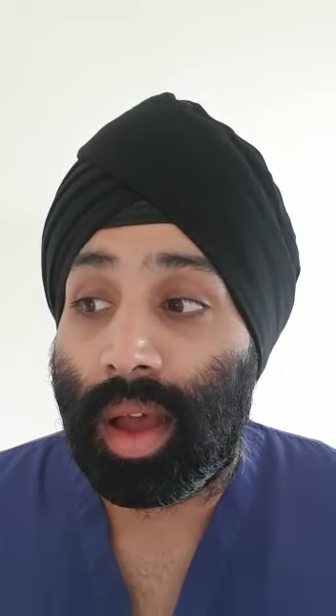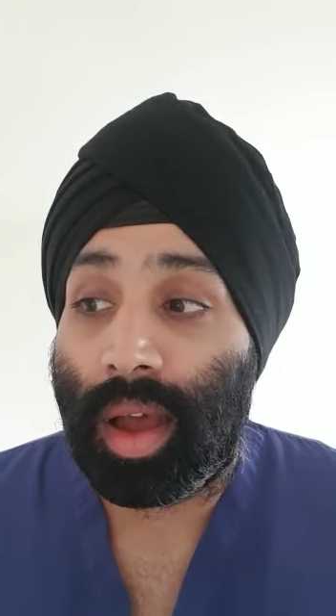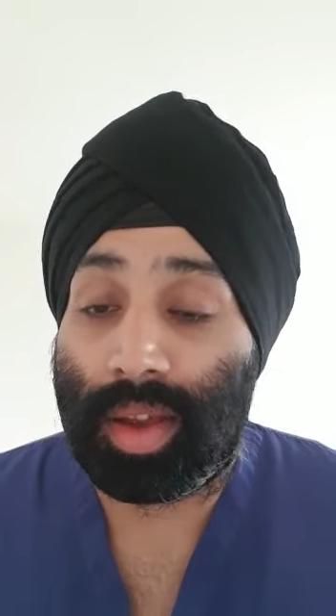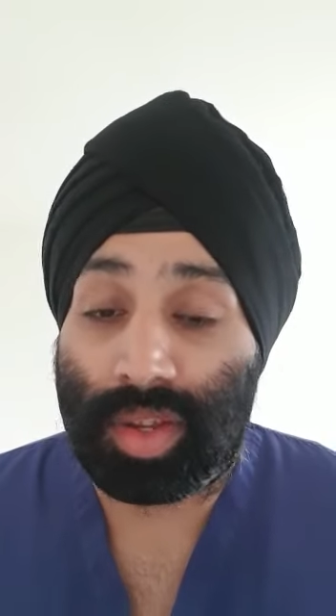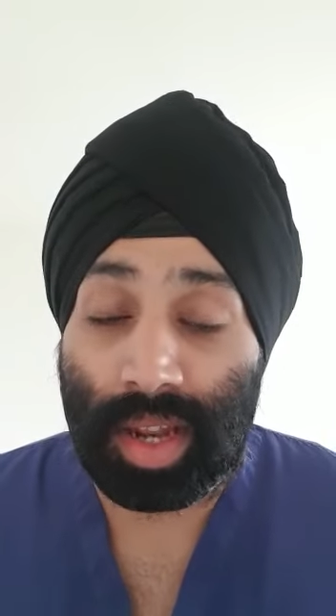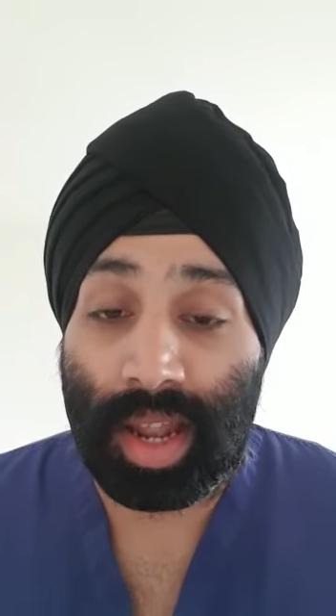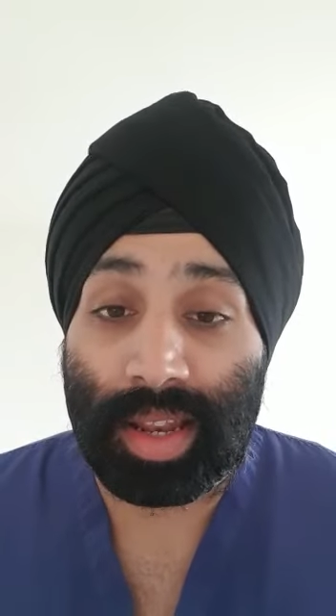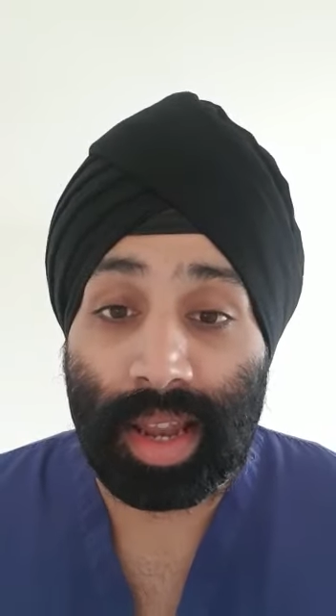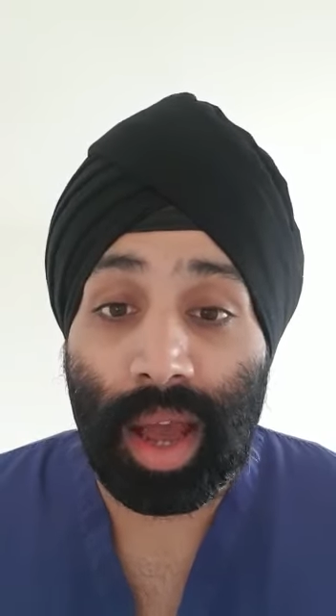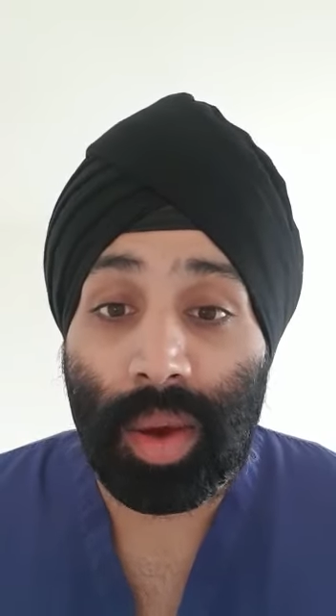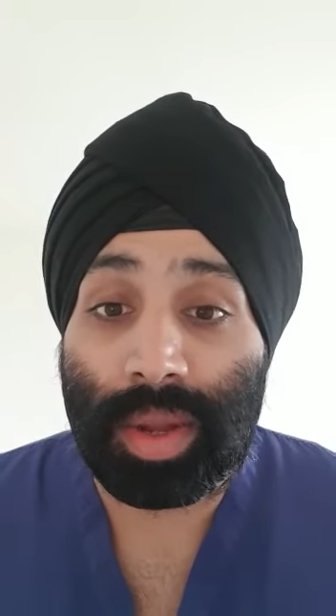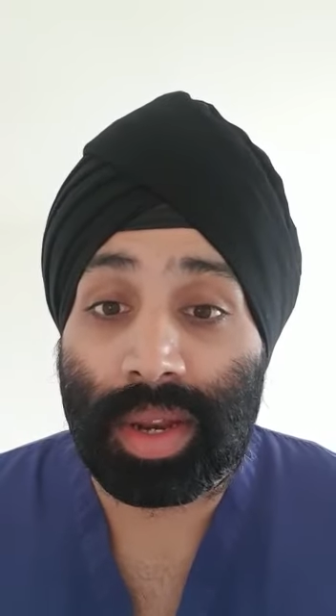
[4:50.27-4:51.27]
I should end
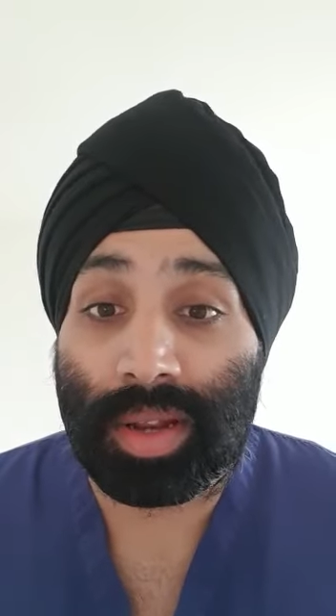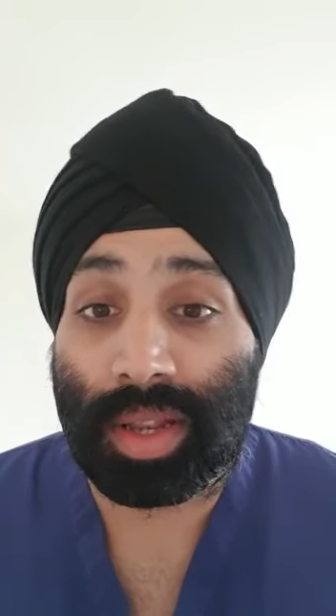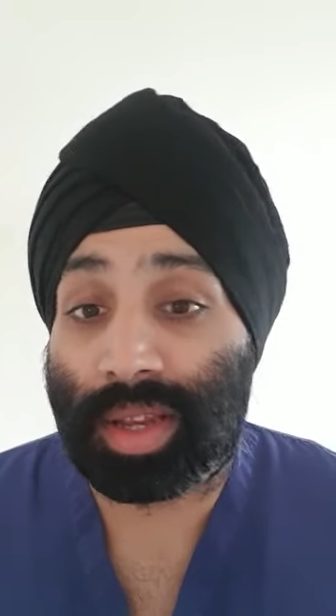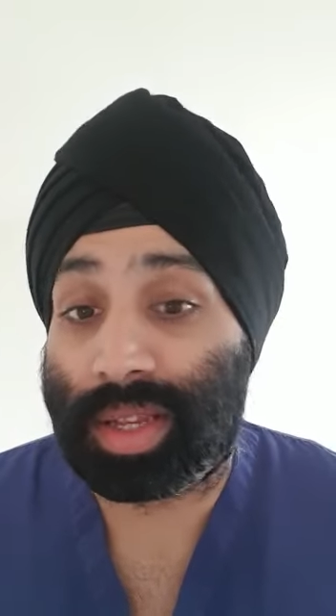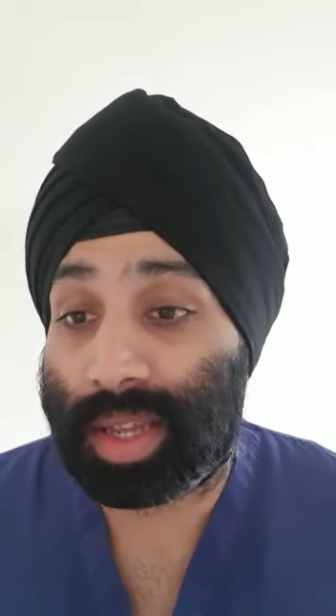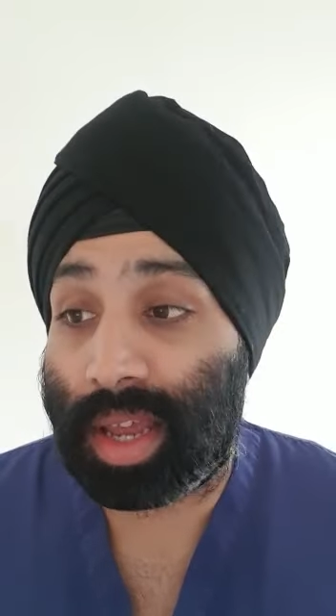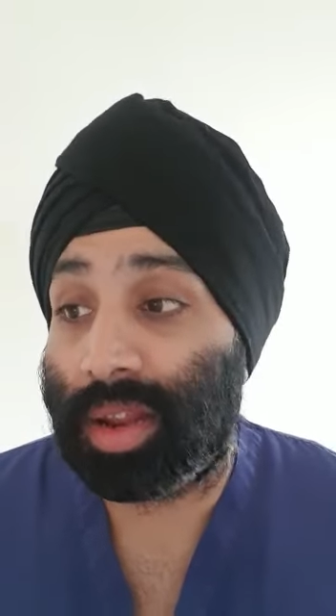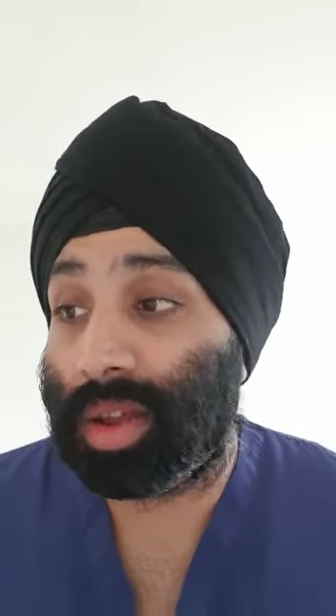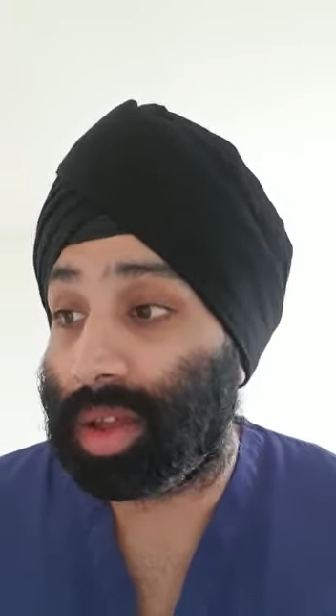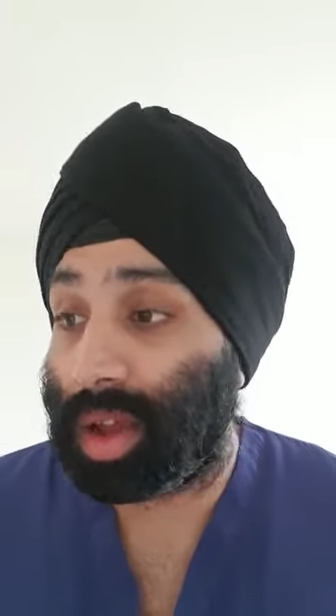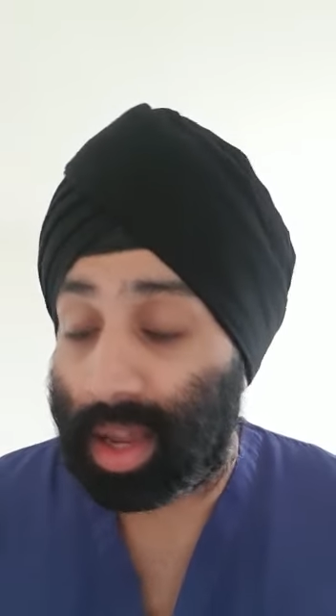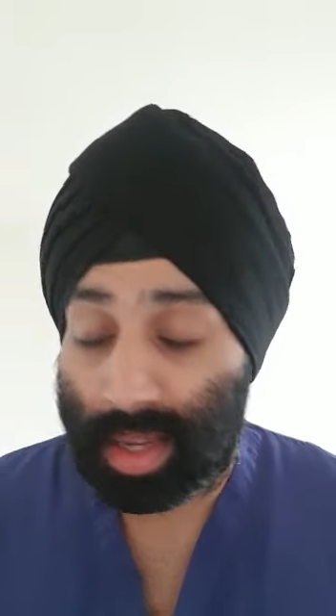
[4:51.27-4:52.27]
now, and I'd like to say,
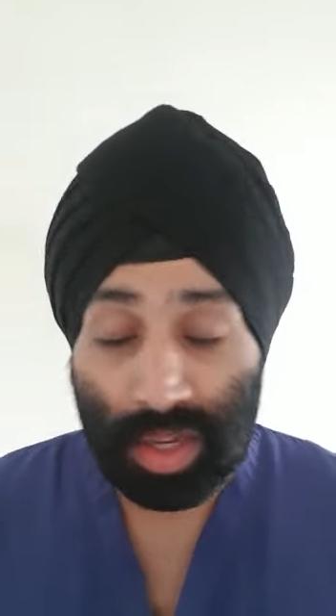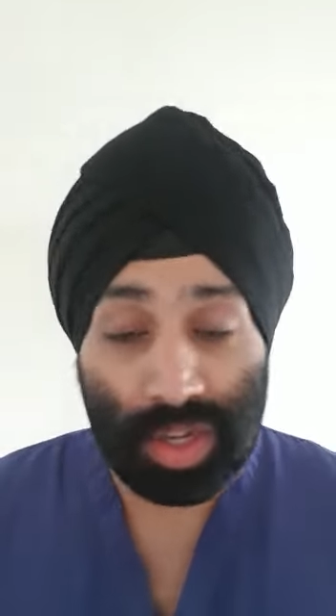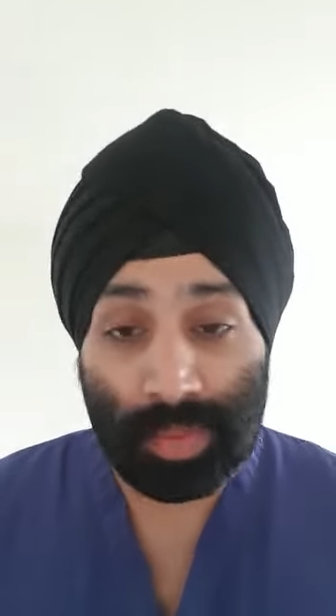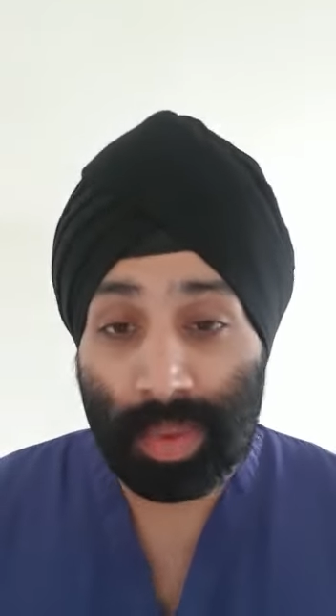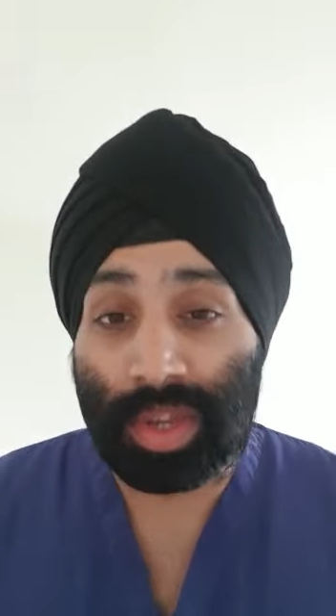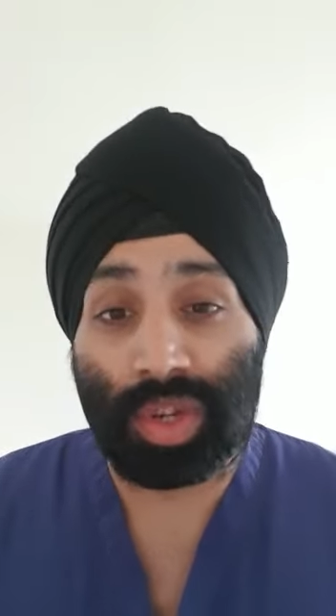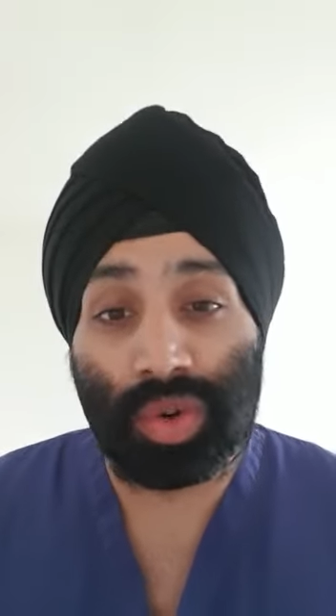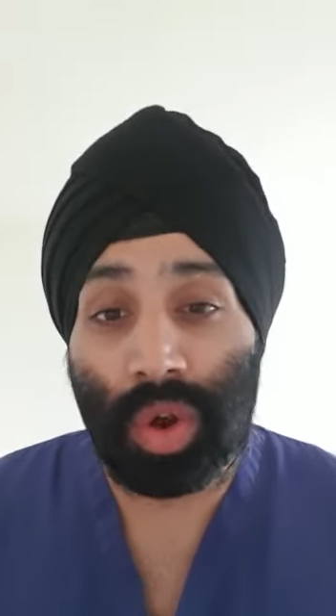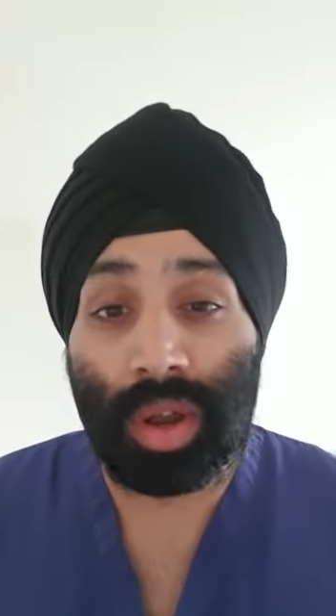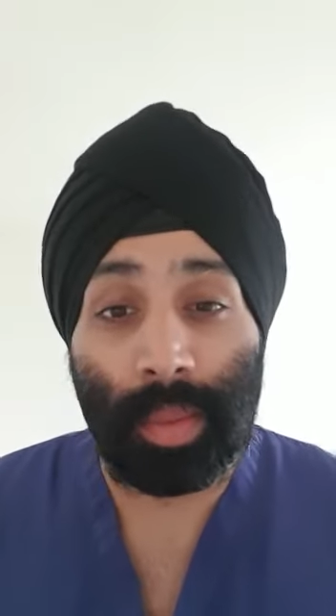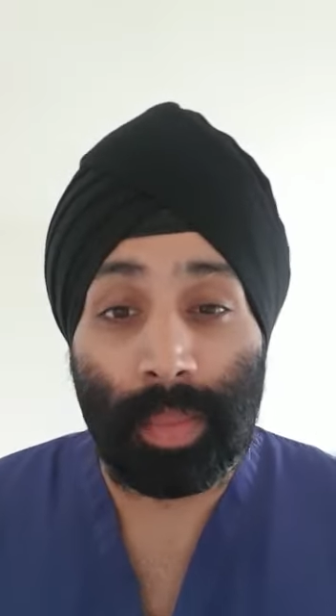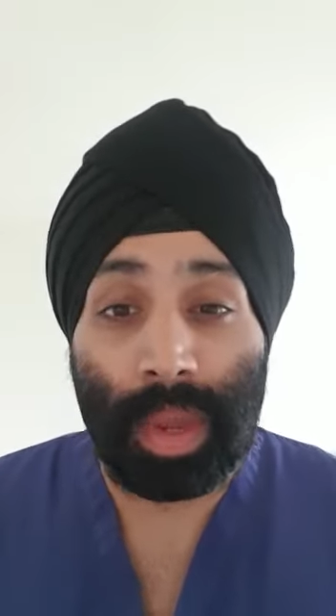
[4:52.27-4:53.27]
look, guys, just be
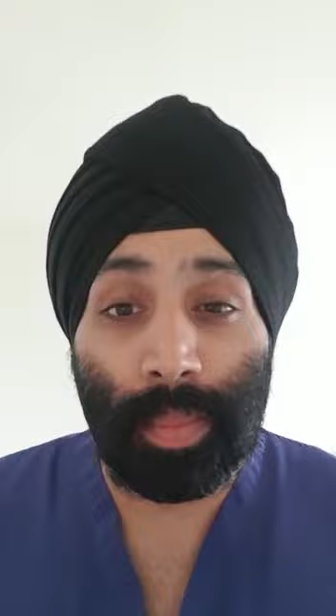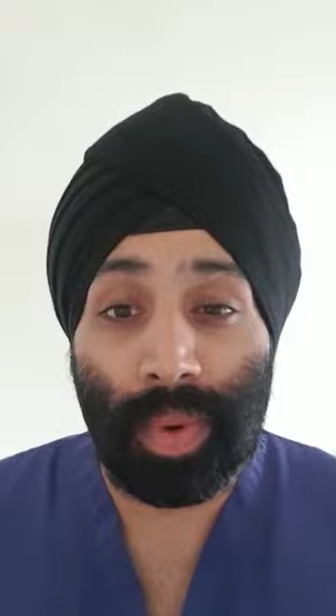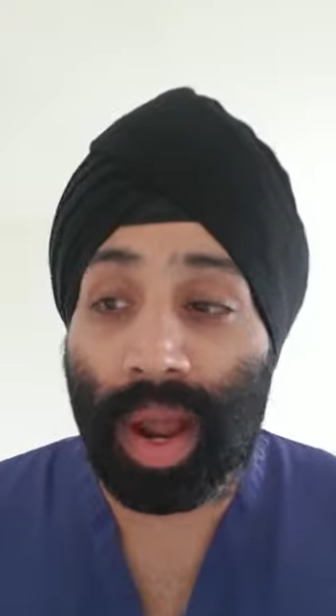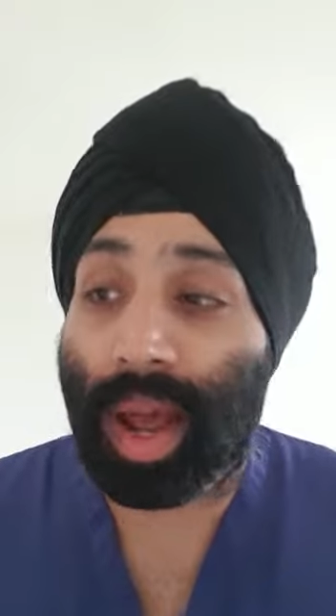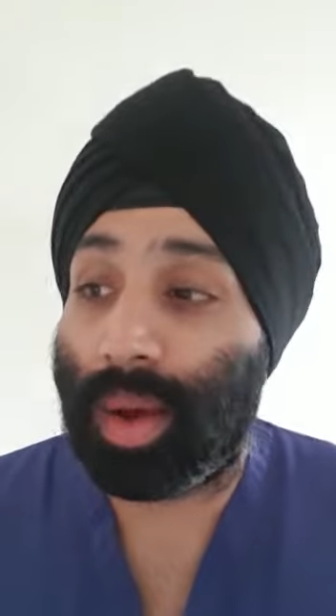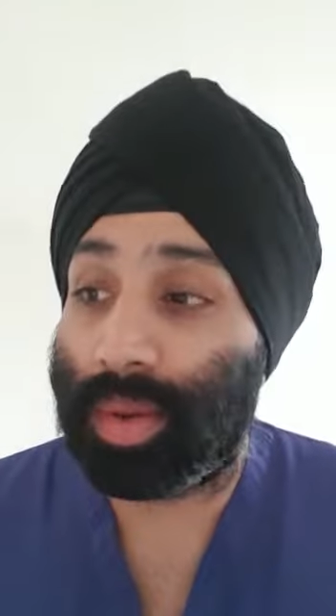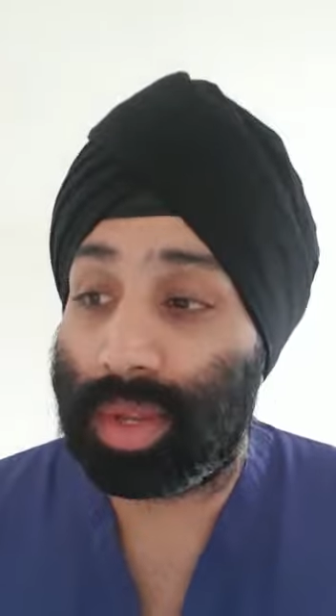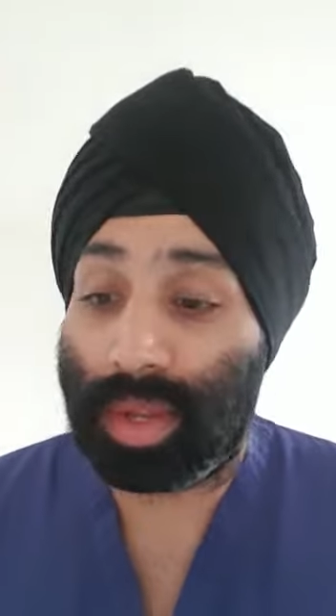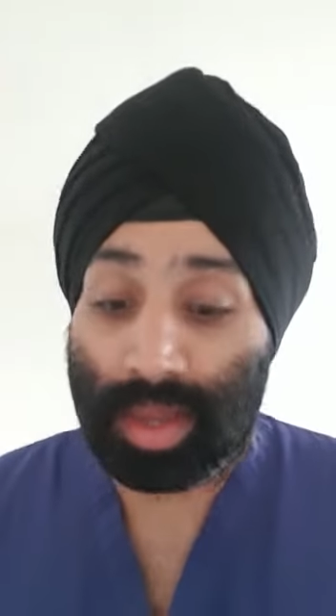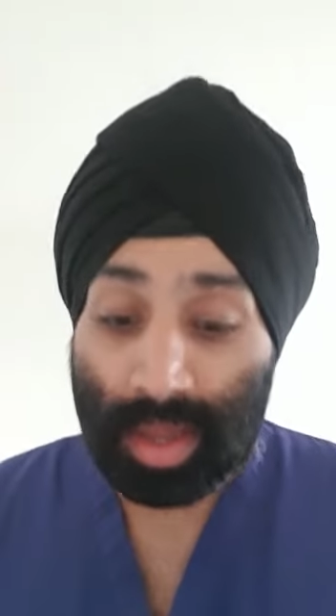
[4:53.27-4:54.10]
strong and be proud.